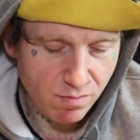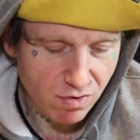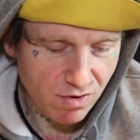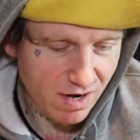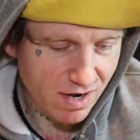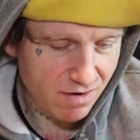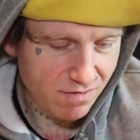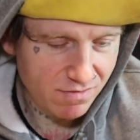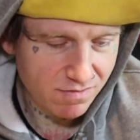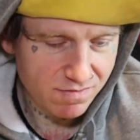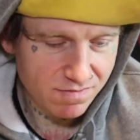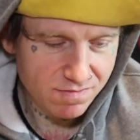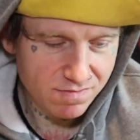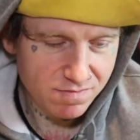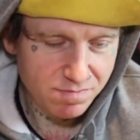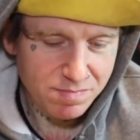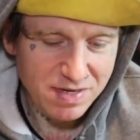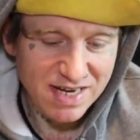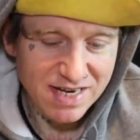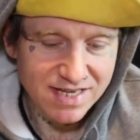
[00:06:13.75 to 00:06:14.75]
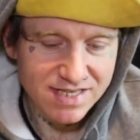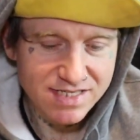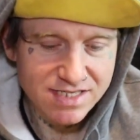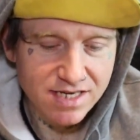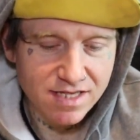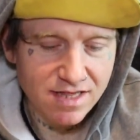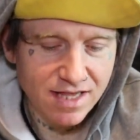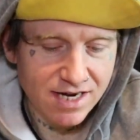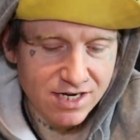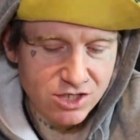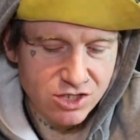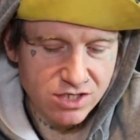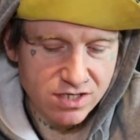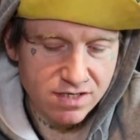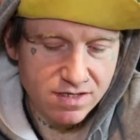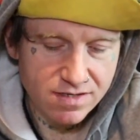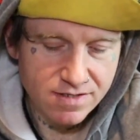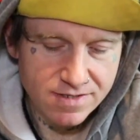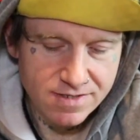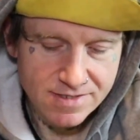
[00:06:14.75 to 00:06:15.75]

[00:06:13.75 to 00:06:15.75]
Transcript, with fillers: Brown Peanuts collection.